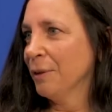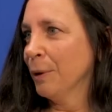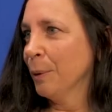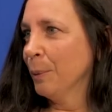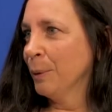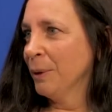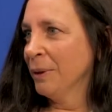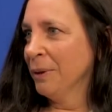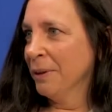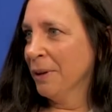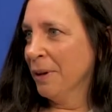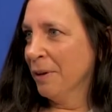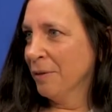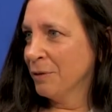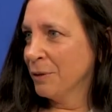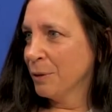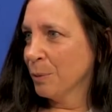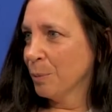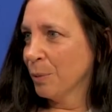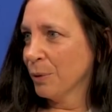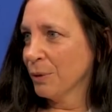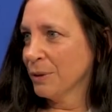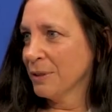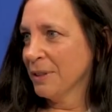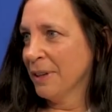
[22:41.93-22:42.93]
I would love to
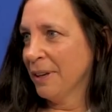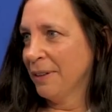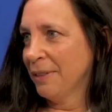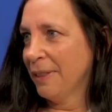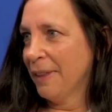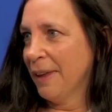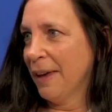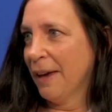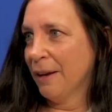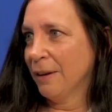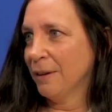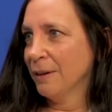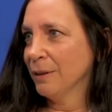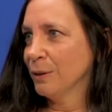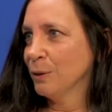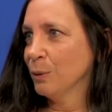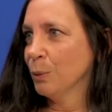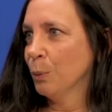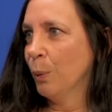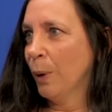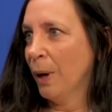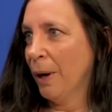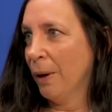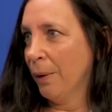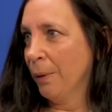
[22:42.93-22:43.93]
present that as
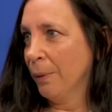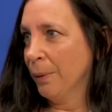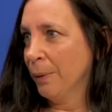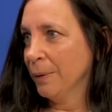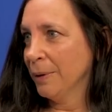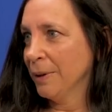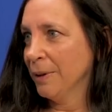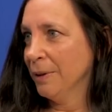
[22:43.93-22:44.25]
well